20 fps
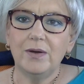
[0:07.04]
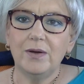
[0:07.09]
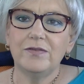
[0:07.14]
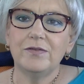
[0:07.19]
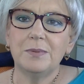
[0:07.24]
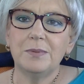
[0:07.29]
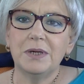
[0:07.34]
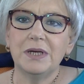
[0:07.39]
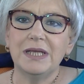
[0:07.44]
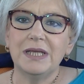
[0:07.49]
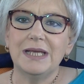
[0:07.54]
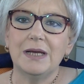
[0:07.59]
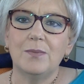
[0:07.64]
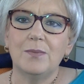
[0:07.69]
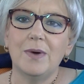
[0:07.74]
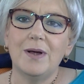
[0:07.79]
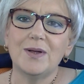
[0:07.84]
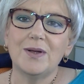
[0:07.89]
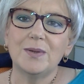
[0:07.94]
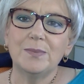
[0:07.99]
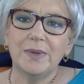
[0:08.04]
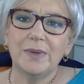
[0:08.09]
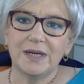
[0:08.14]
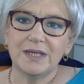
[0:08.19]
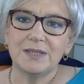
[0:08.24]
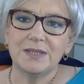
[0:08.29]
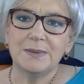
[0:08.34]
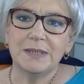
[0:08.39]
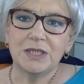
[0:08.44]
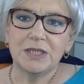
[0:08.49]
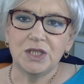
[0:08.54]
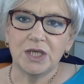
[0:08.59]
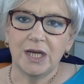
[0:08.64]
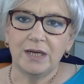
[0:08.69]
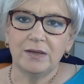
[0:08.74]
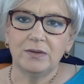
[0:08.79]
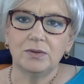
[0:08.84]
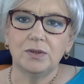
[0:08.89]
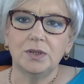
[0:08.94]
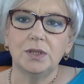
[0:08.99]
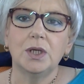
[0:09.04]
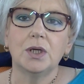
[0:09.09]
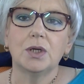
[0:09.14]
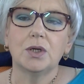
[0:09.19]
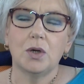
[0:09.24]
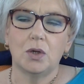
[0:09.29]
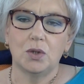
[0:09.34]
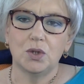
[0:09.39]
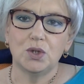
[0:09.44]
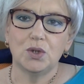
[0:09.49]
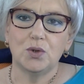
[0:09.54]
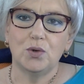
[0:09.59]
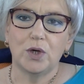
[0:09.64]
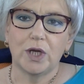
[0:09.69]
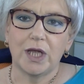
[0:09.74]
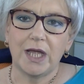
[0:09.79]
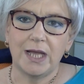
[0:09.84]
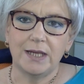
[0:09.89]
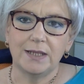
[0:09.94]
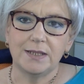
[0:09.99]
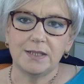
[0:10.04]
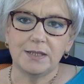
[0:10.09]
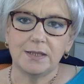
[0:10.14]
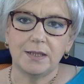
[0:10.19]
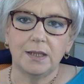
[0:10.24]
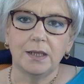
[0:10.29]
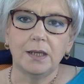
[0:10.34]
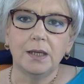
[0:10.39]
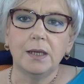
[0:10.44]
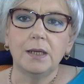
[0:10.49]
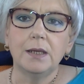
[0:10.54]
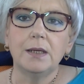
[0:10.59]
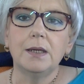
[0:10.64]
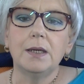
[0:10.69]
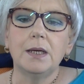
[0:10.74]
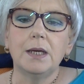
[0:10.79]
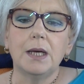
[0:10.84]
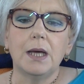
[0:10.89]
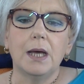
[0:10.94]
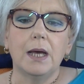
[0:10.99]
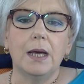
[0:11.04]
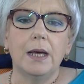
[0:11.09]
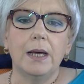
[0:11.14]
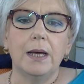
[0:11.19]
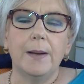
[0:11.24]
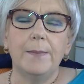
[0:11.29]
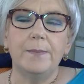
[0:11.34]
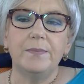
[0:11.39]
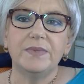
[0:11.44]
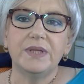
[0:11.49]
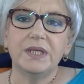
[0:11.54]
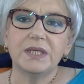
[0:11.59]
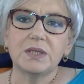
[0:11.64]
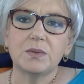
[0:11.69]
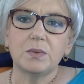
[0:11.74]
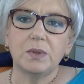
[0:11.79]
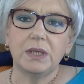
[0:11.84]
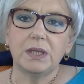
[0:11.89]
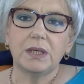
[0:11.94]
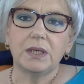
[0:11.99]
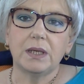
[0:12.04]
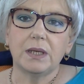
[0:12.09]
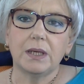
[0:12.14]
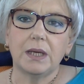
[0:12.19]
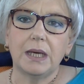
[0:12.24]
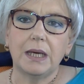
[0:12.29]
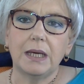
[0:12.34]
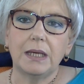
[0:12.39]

everybody, and welcome back to my channel, Contouring Cancer. This week